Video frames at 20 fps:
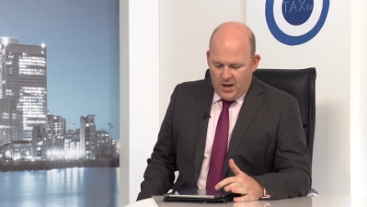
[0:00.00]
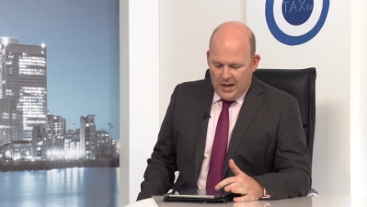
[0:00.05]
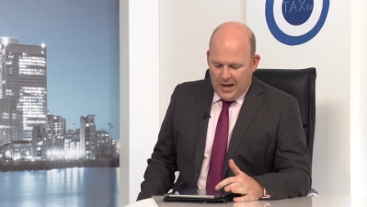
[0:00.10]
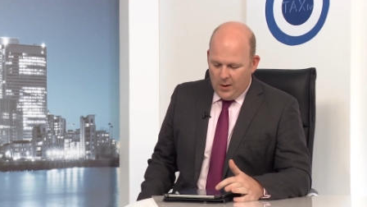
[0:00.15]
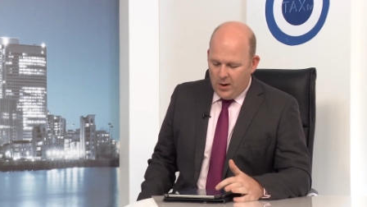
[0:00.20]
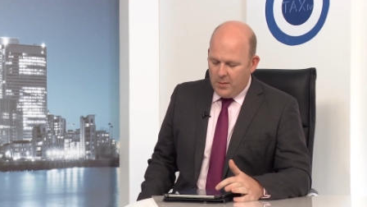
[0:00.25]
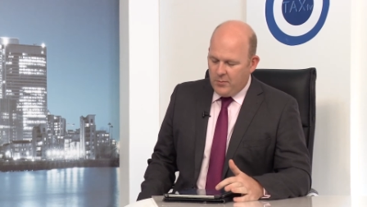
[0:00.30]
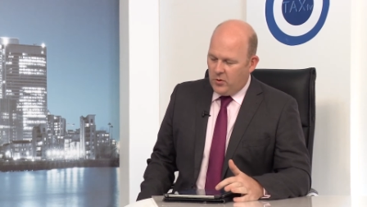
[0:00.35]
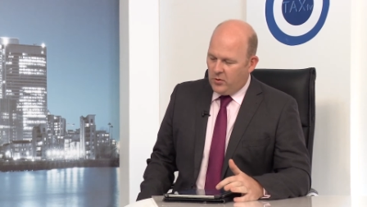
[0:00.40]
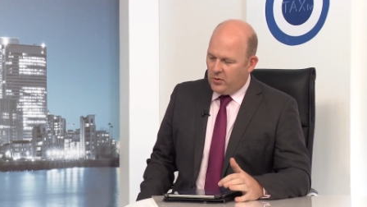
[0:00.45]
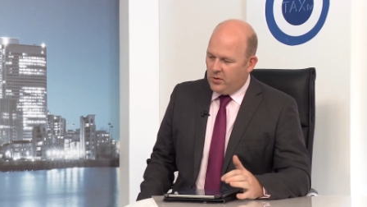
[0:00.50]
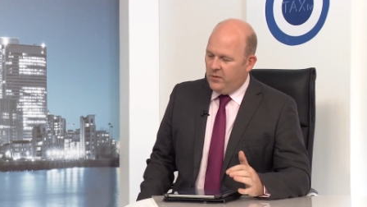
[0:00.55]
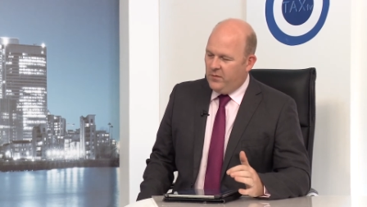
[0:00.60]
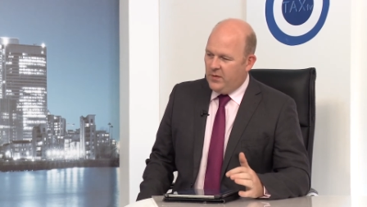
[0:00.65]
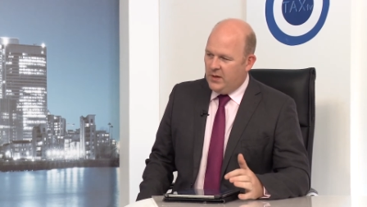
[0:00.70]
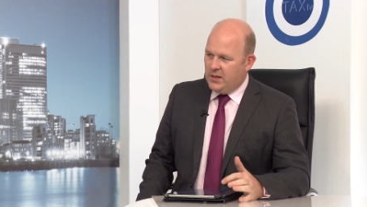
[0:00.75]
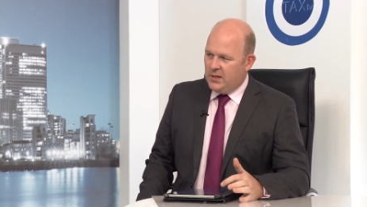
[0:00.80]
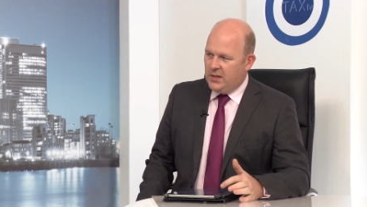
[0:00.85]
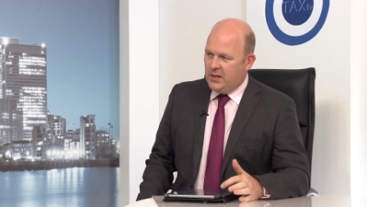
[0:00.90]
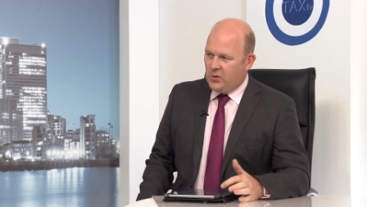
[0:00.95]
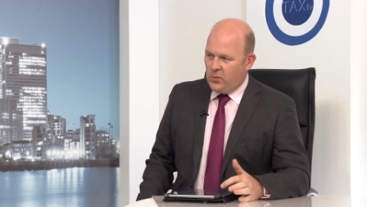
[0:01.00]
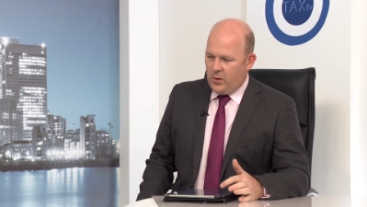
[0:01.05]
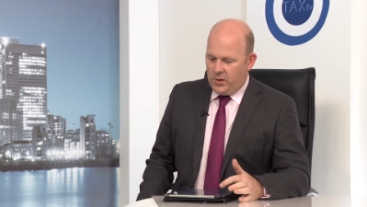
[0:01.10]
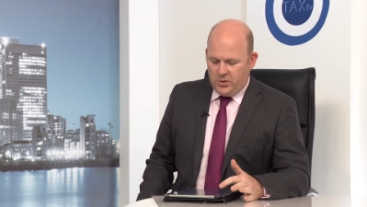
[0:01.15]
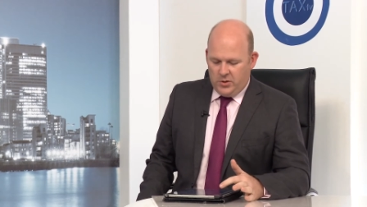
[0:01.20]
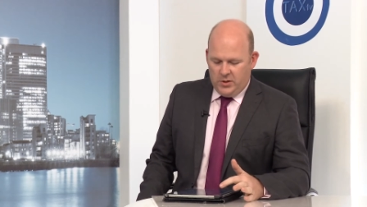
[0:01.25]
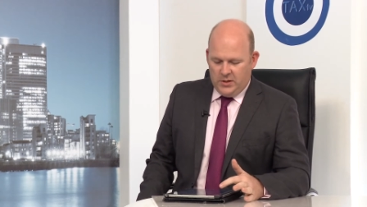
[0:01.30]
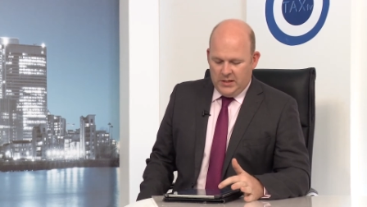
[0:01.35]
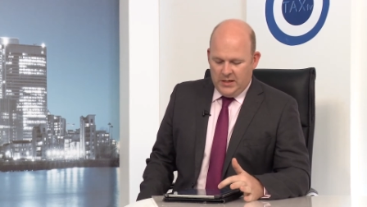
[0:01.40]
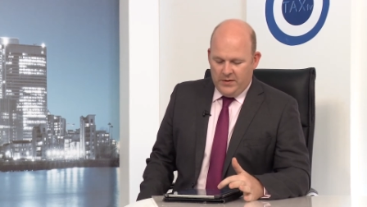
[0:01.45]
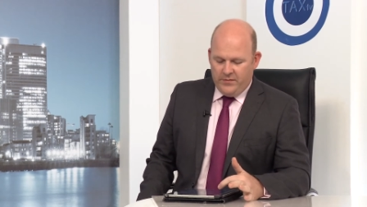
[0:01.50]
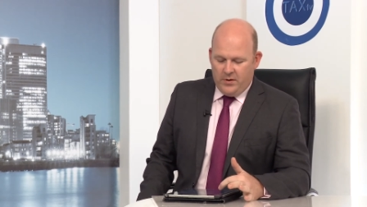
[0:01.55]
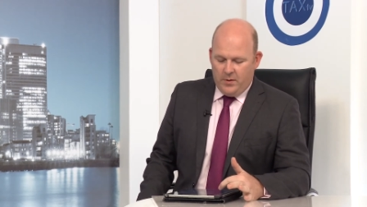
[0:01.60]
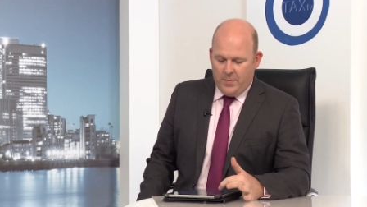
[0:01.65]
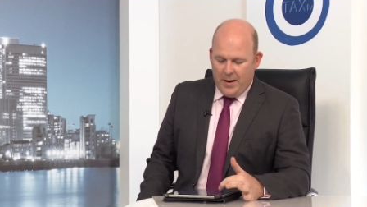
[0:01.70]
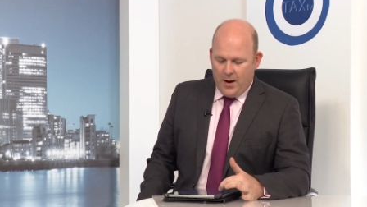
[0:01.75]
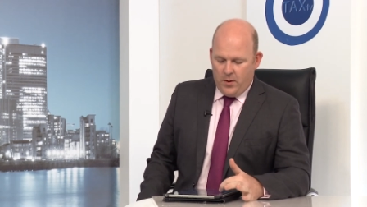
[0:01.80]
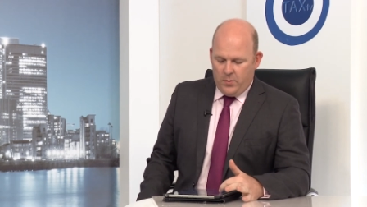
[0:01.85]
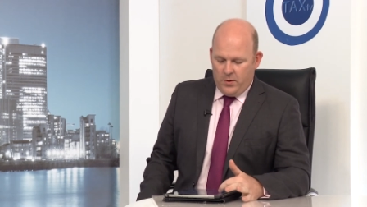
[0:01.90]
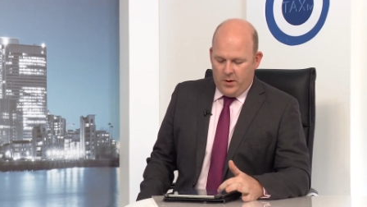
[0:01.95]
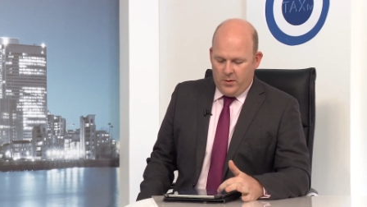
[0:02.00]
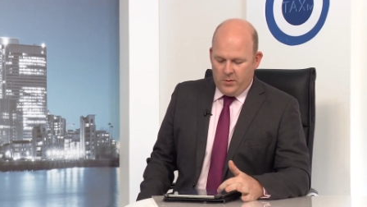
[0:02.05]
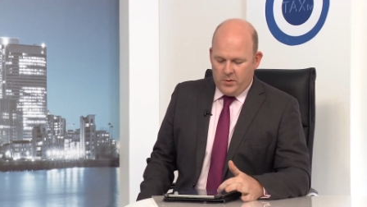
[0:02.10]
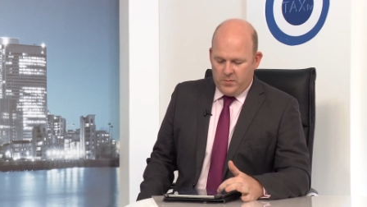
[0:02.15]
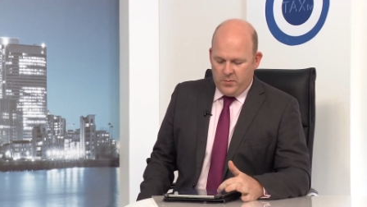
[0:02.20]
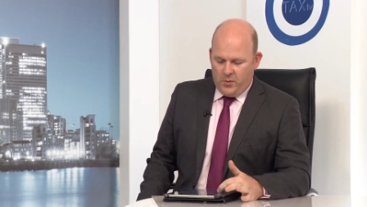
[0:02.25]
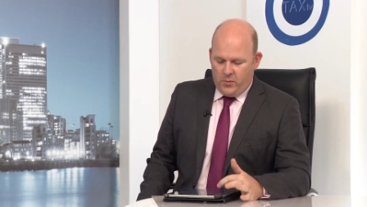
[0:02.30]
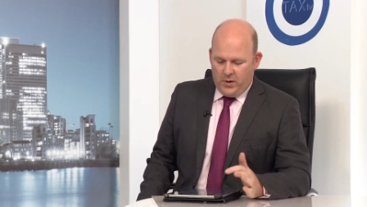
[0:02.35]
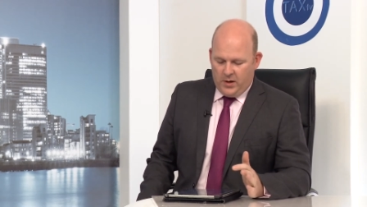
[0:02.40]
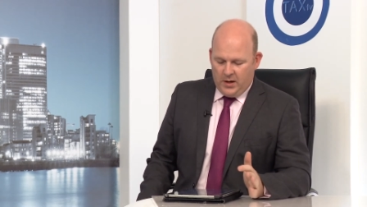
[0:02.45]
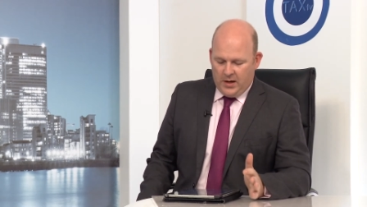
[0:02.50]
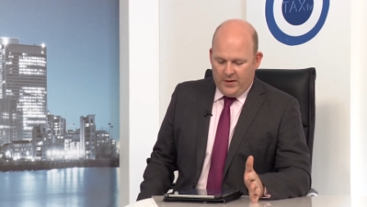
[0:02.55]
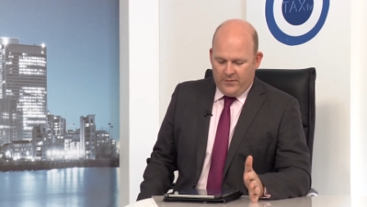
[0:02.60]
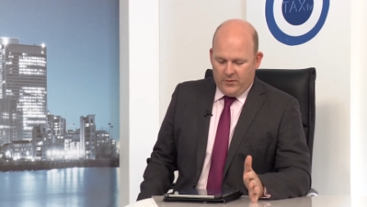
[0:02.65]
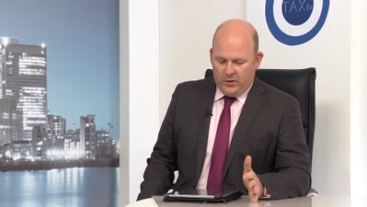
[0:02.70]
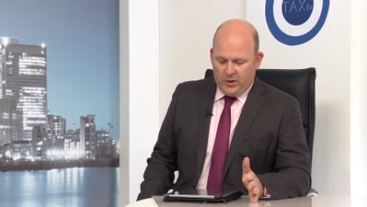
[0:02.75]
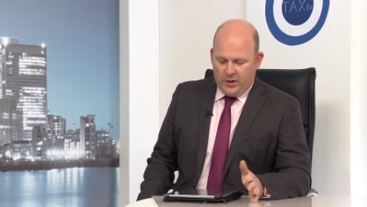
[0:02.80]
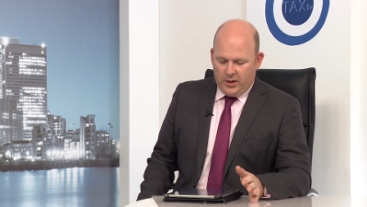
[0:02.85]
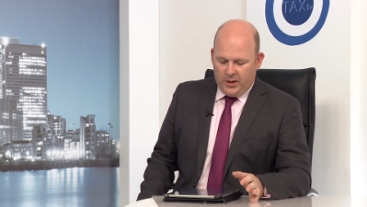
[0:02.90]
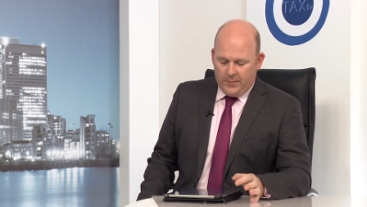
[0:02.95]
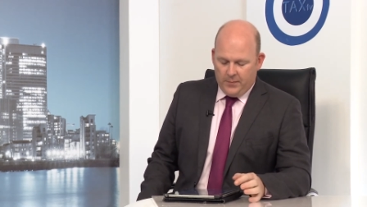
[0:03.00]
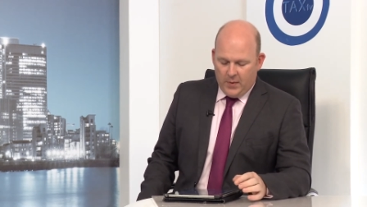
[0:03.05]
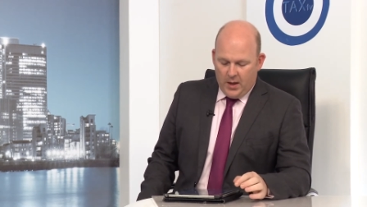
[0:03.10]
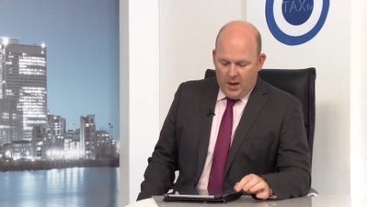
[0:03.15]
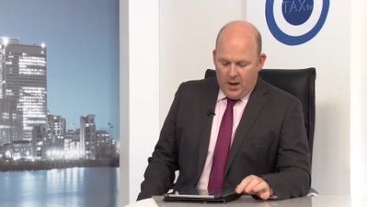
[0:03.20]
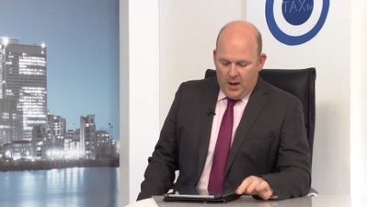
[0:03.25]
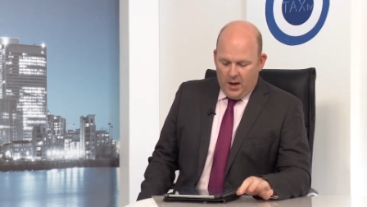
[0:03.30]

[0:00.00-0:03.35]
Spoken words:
Now, I'm not convinced this question is even about loans, but we can have a look at it.